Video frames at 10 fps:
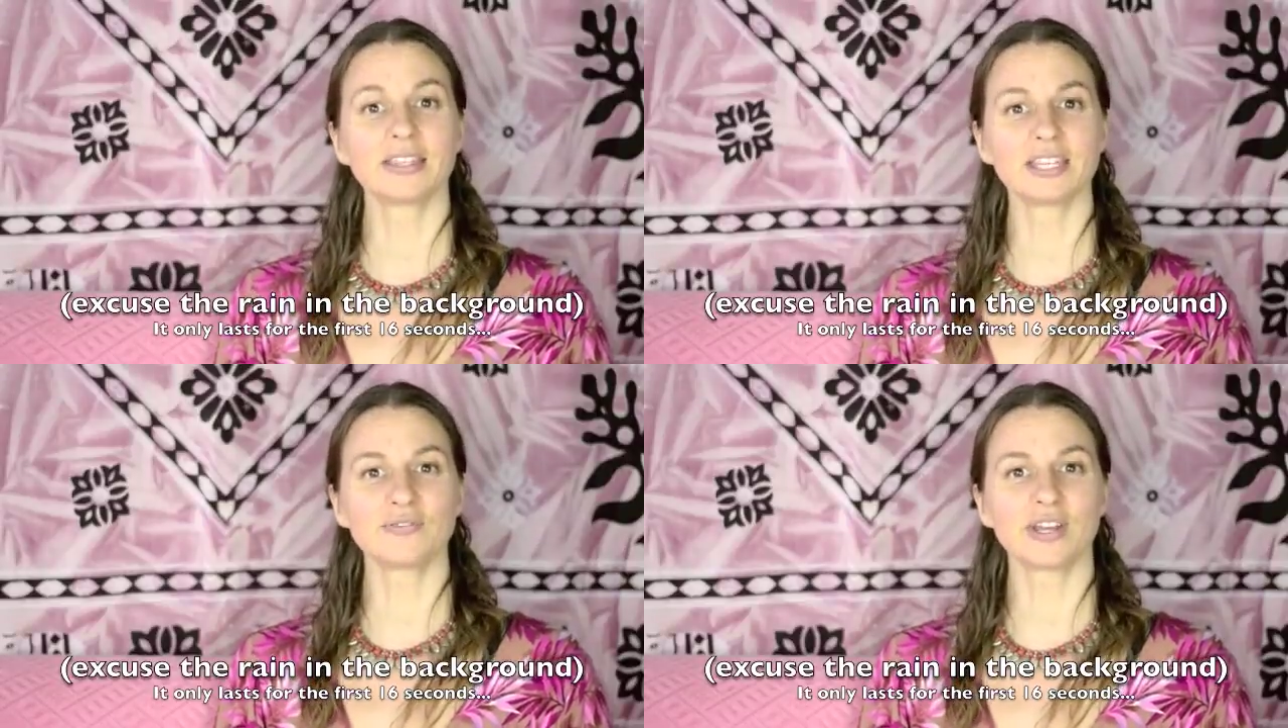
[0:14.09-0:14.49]

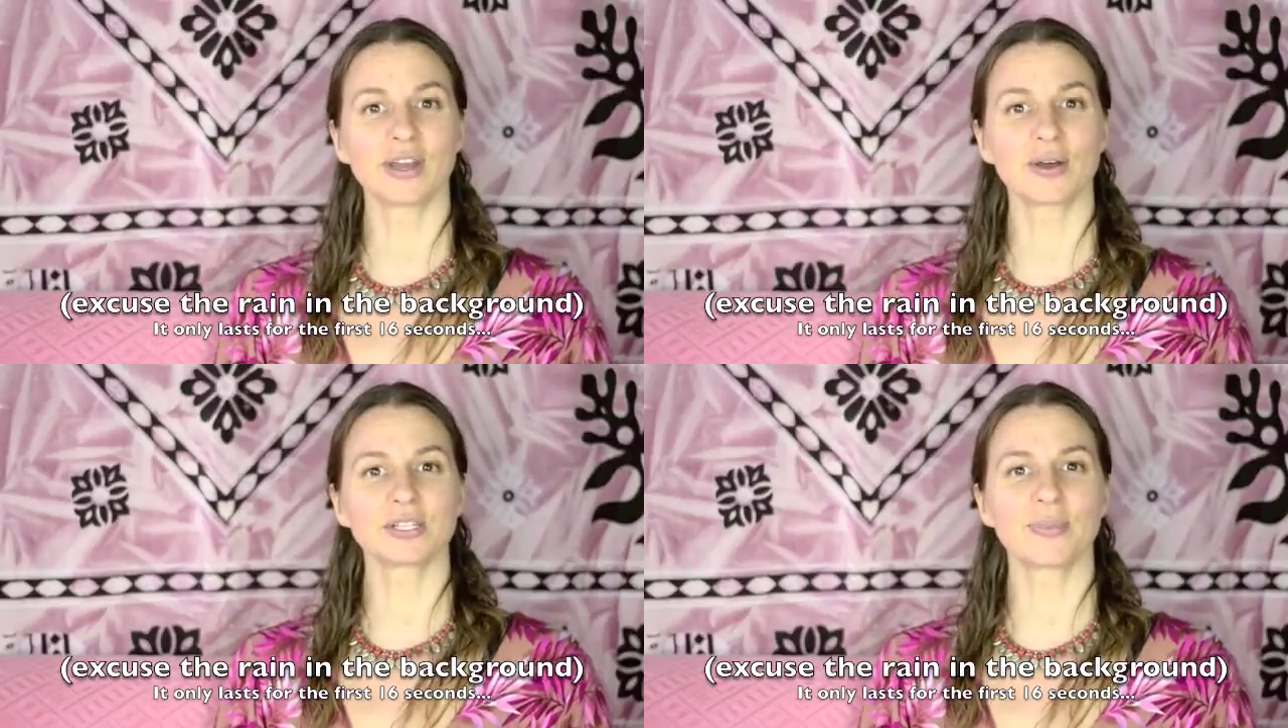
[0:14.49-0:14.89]
This
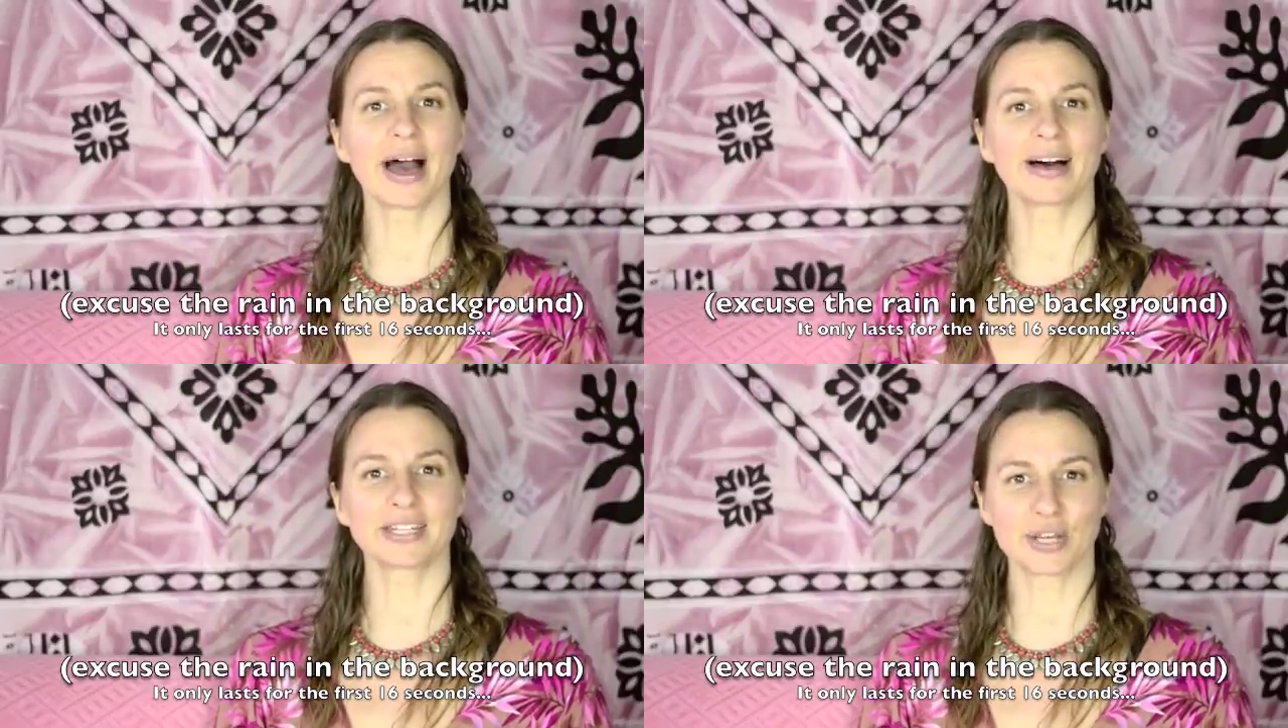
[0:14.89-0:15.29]
video is
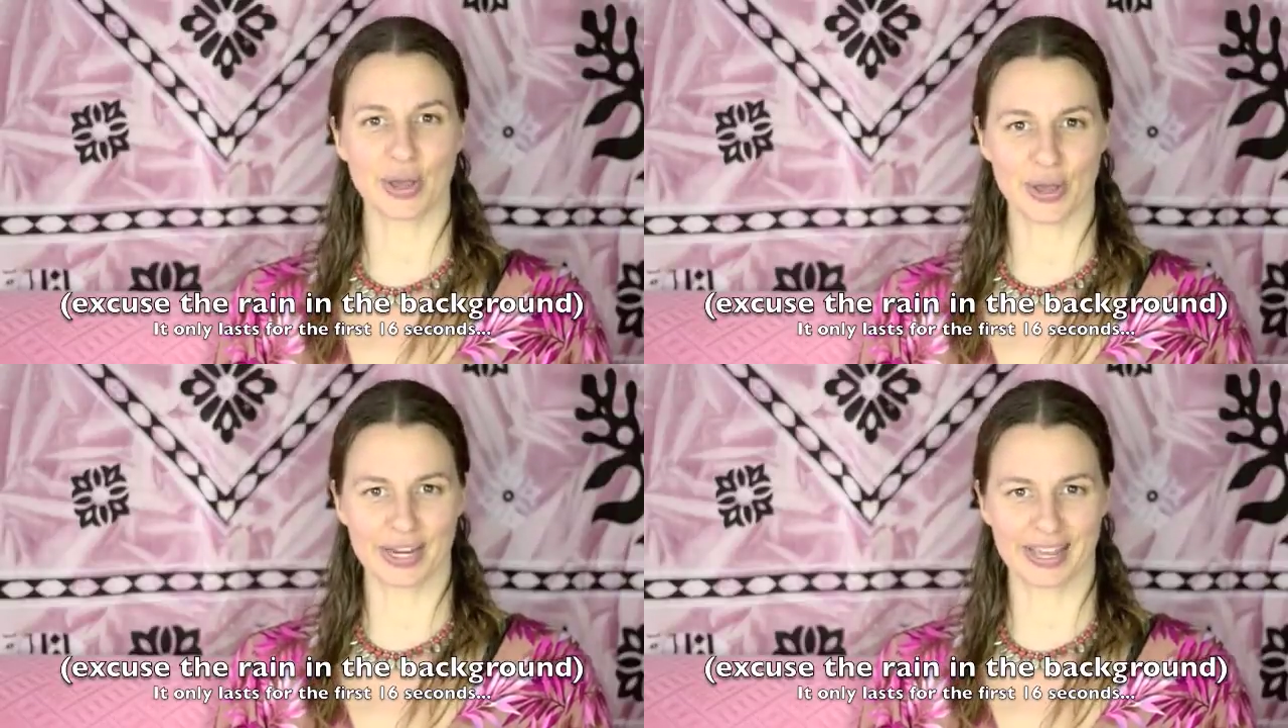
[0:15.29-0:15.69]
about
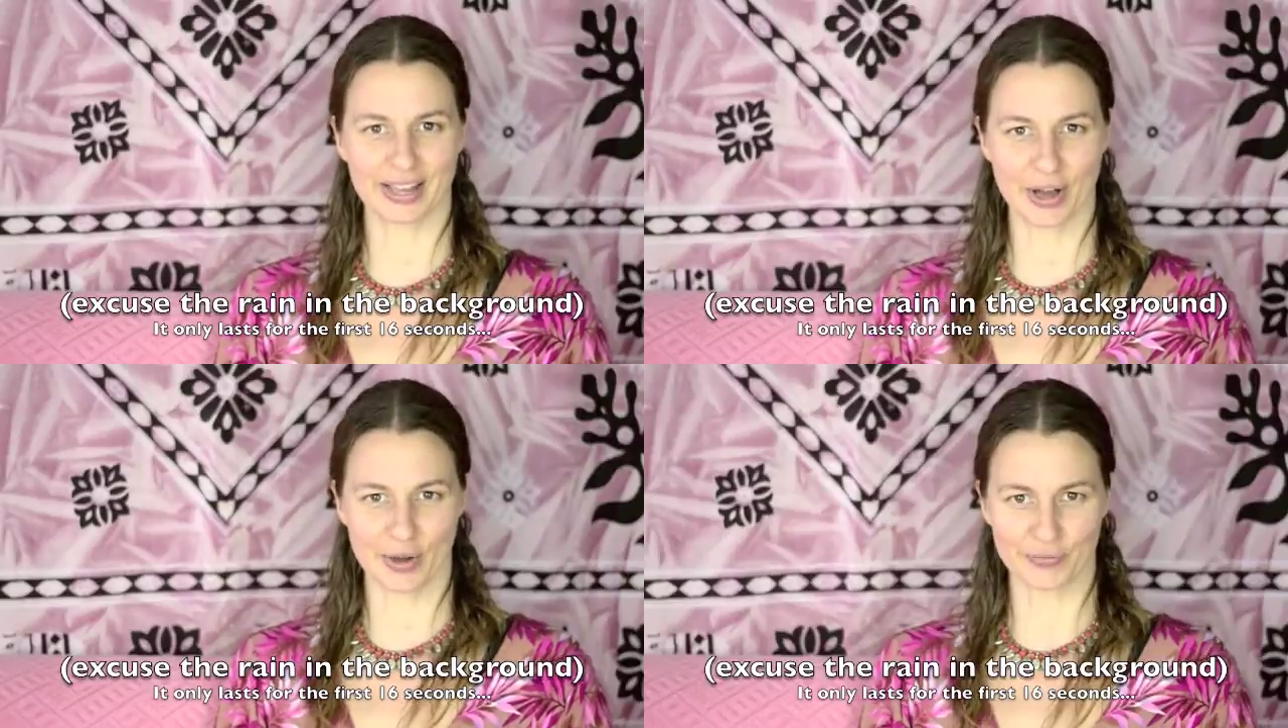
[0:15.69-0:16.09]

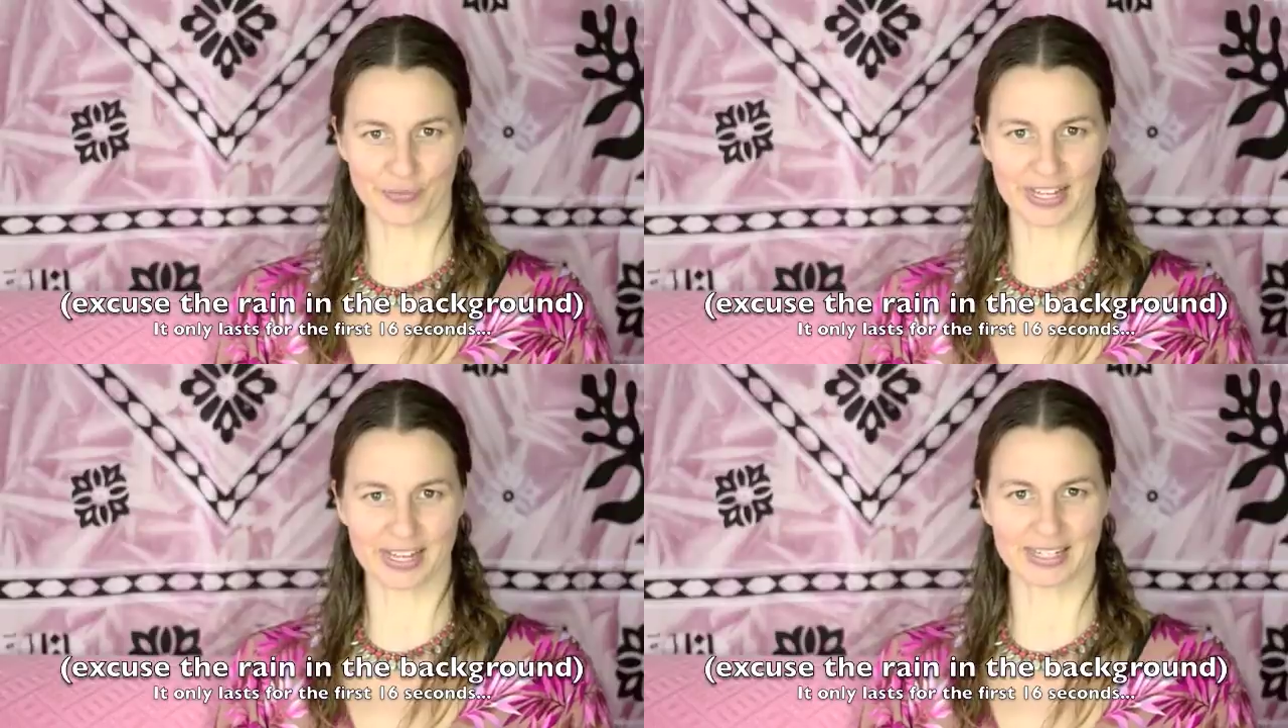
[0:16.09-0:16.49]
turning
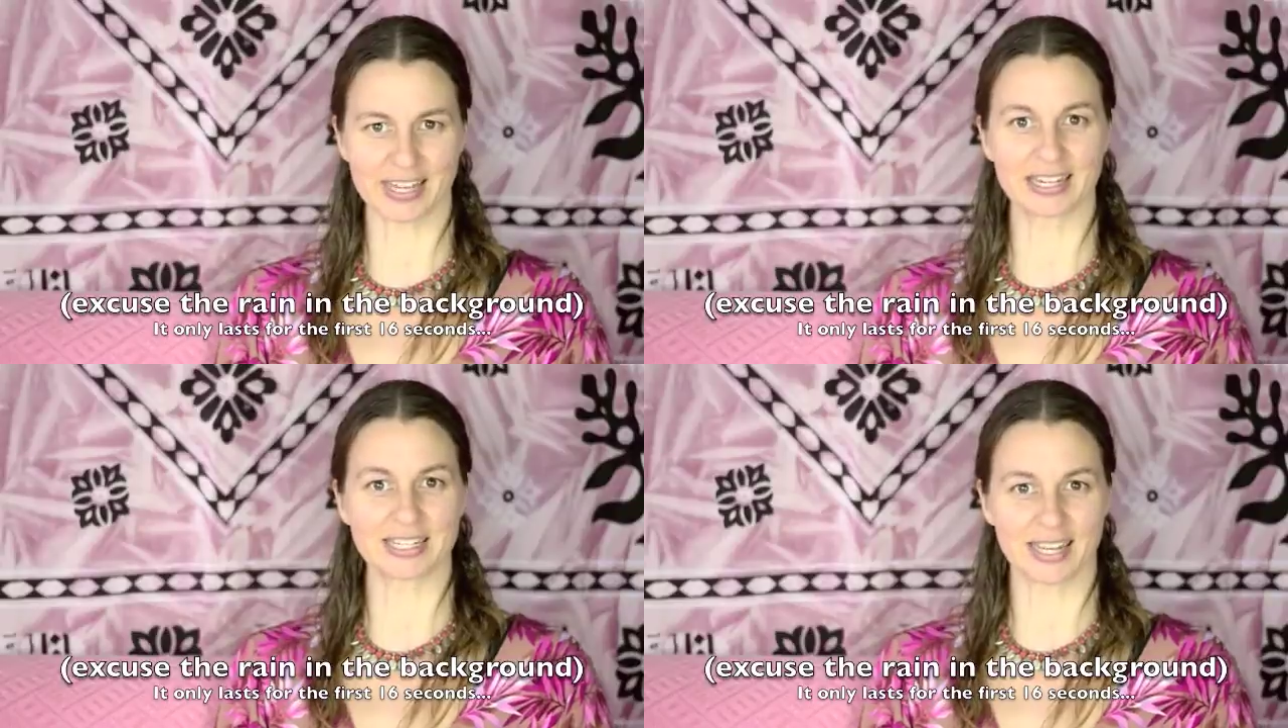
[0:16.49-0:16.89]
conflict
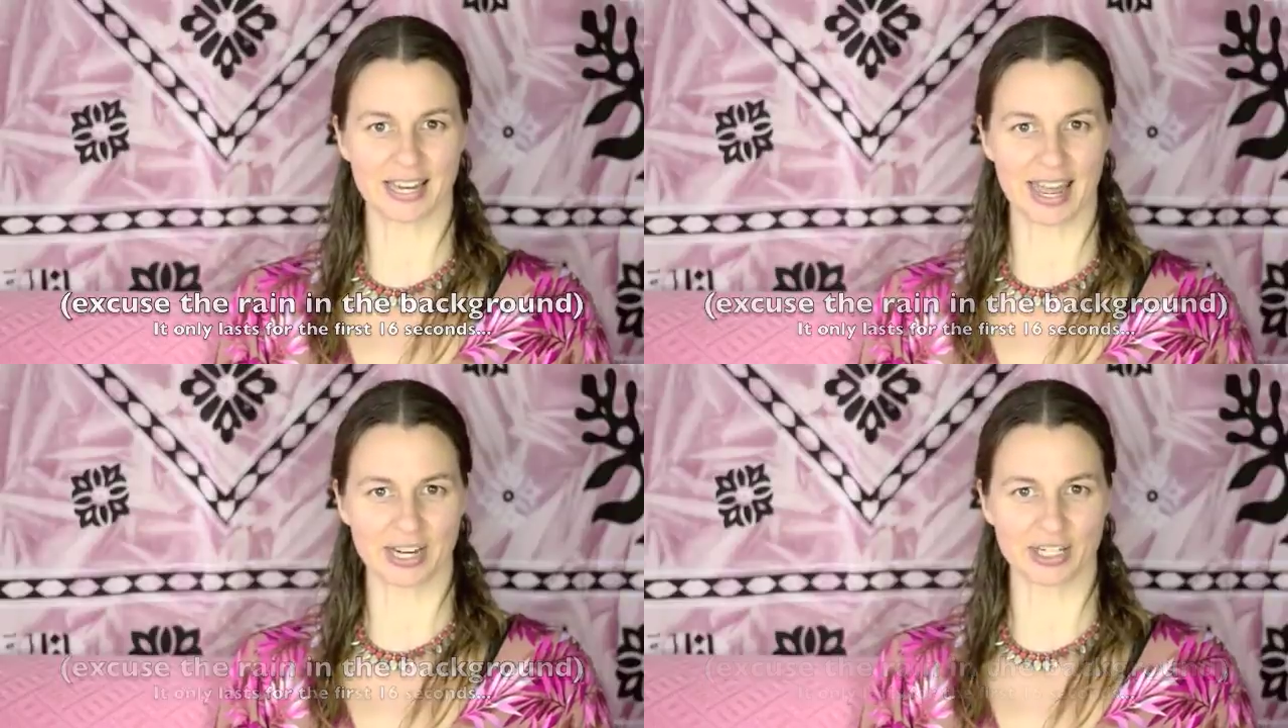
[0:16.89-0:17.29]
into
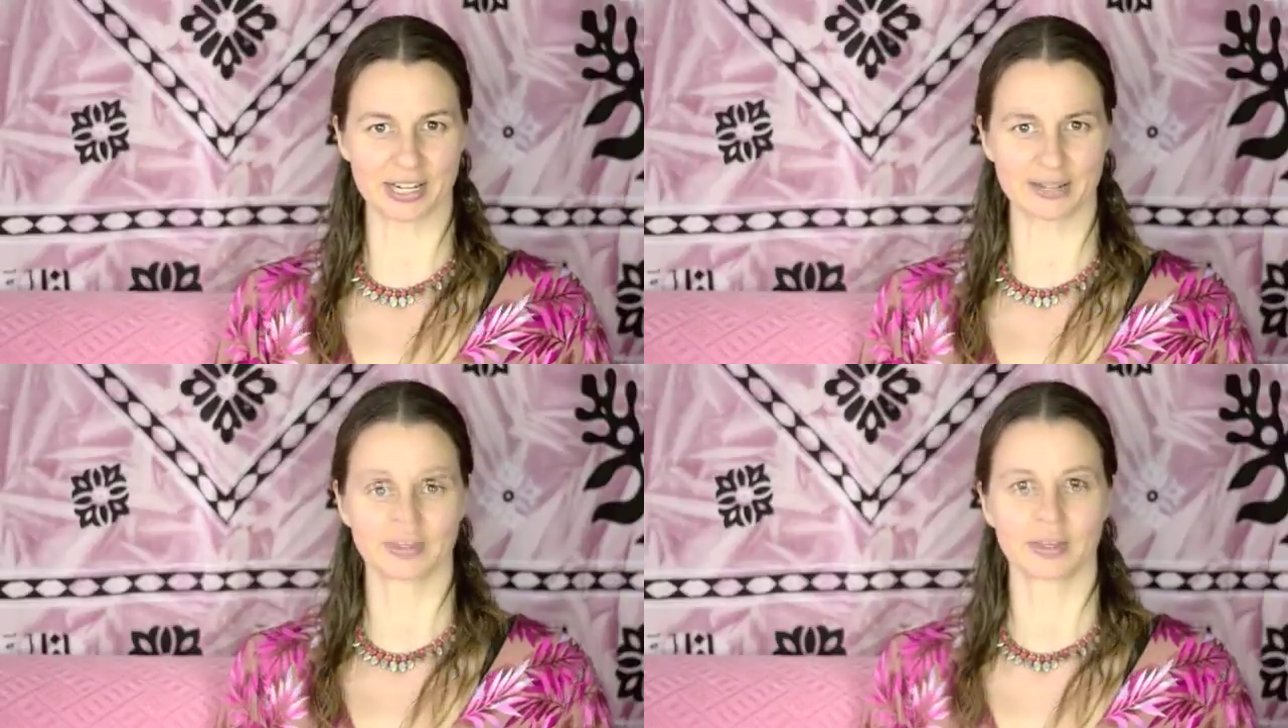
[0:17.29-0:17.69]
connection.